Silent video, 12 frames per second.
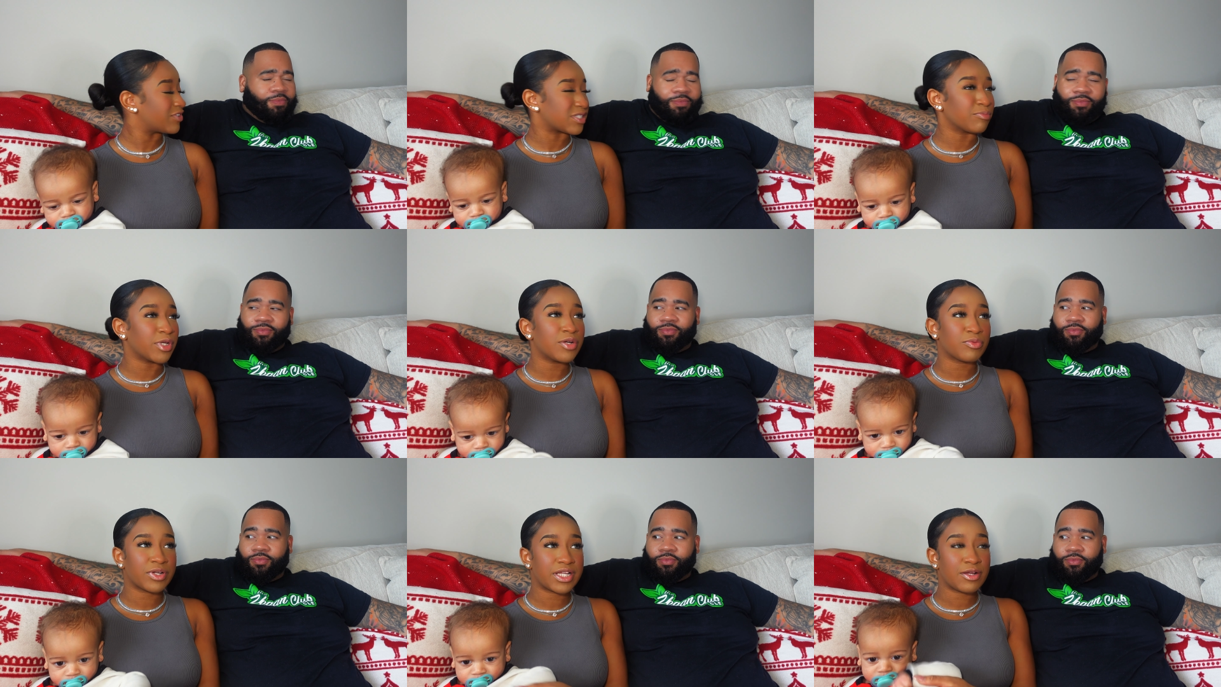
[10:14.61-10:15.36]
Speaker 1: For some
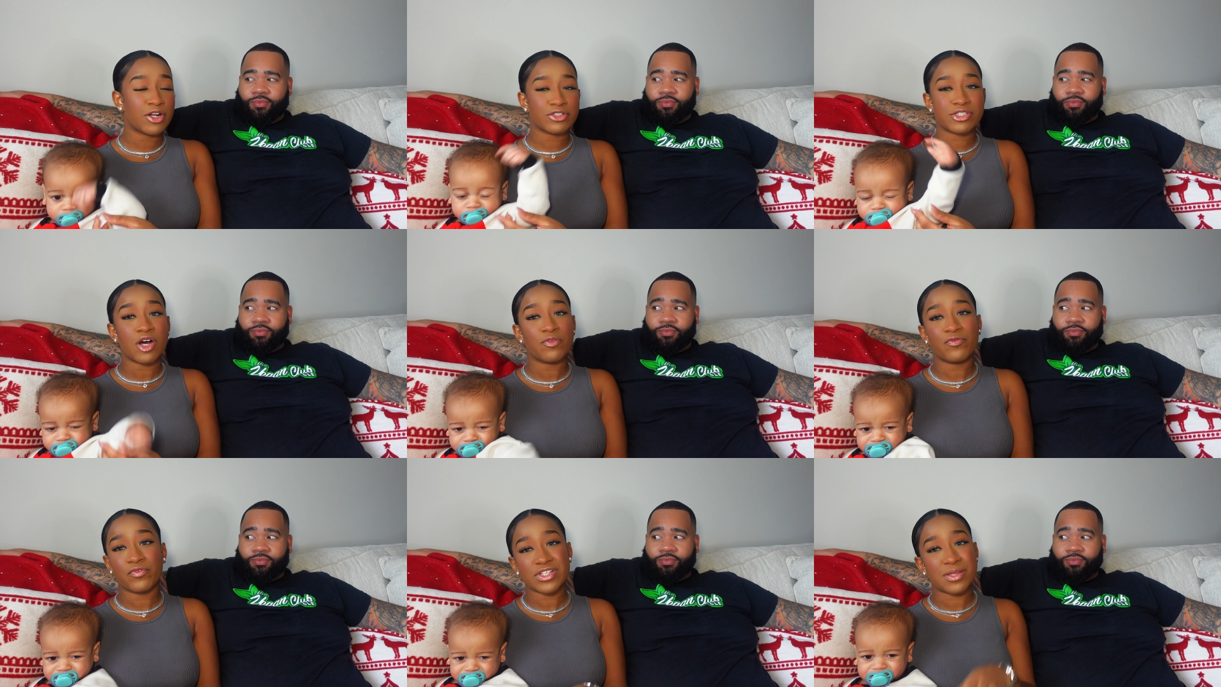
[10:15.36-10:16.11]
good rims, or so
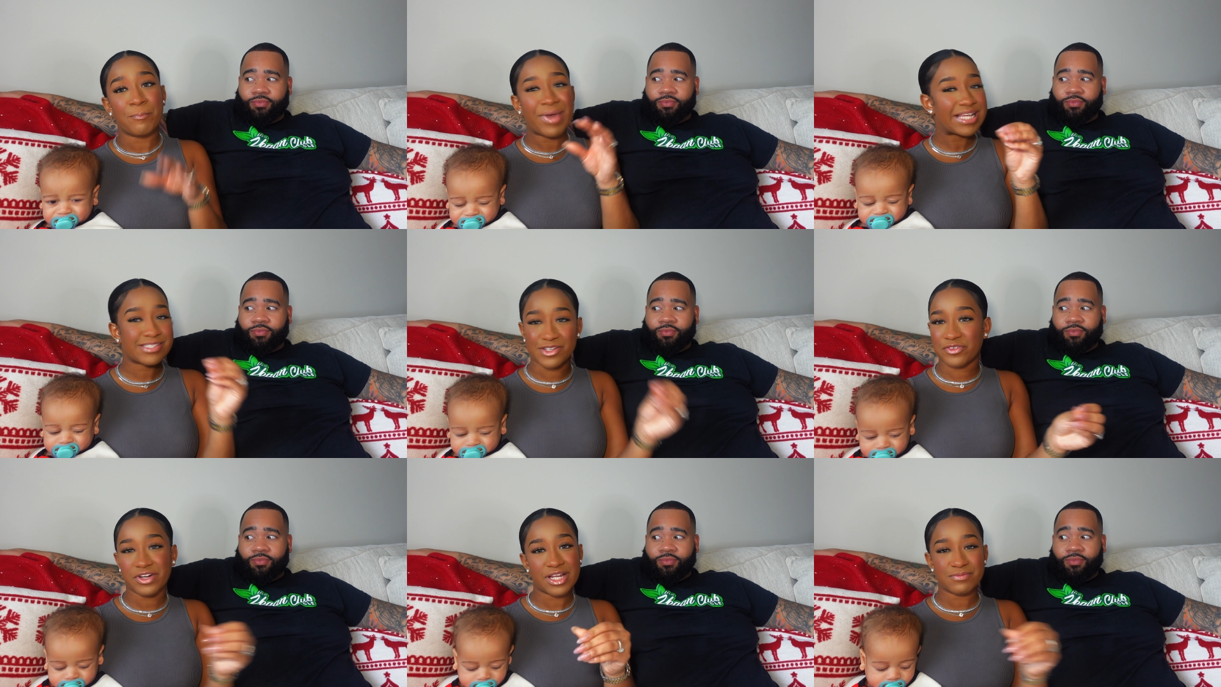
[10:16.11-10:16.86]
for some
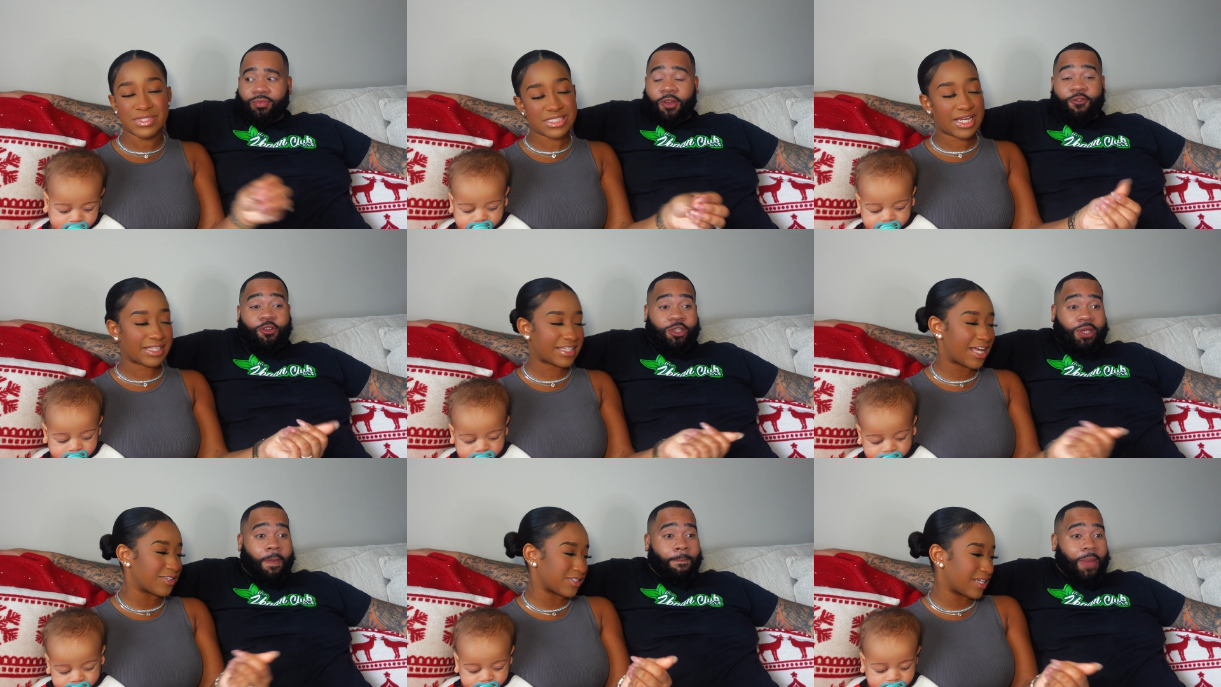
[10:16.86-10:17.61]
basic rims, it's like for
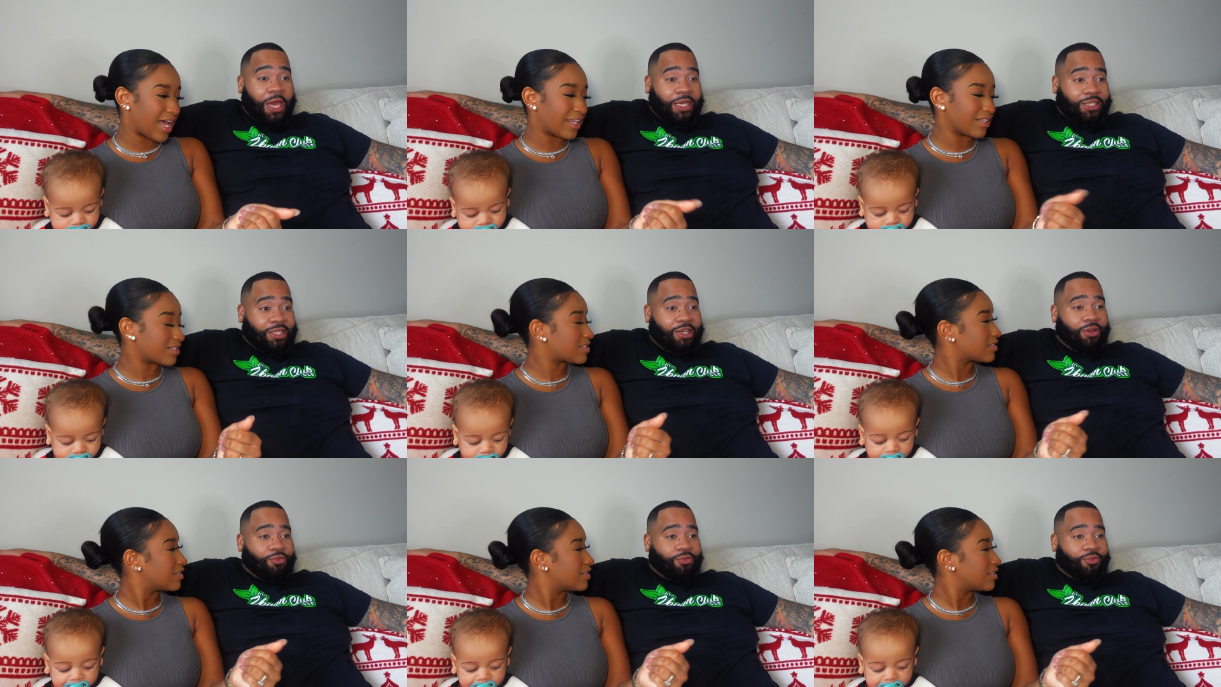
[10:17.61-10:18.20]
some basic